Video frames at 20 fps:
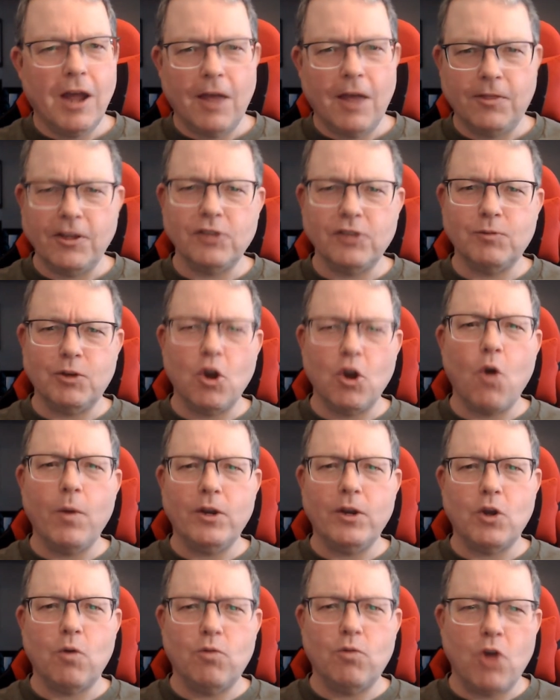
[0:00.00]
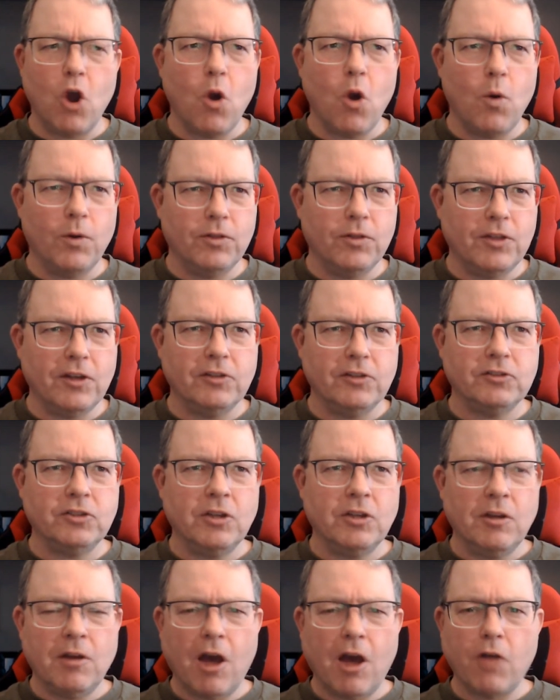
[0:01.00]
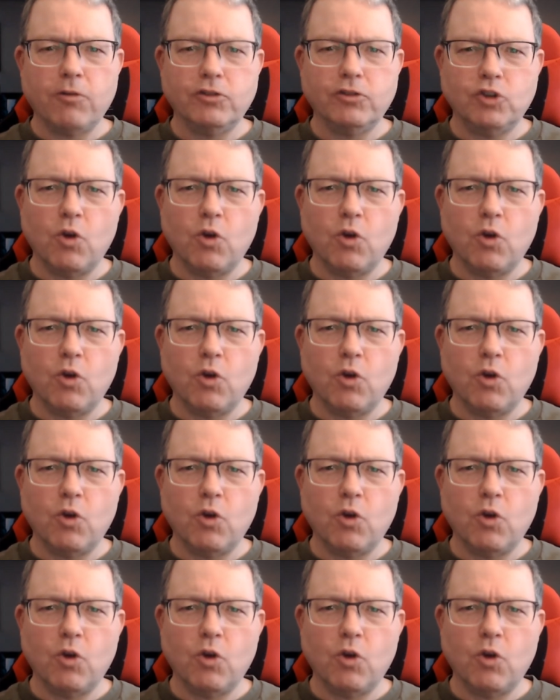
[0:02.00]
things we know we don't know, and things others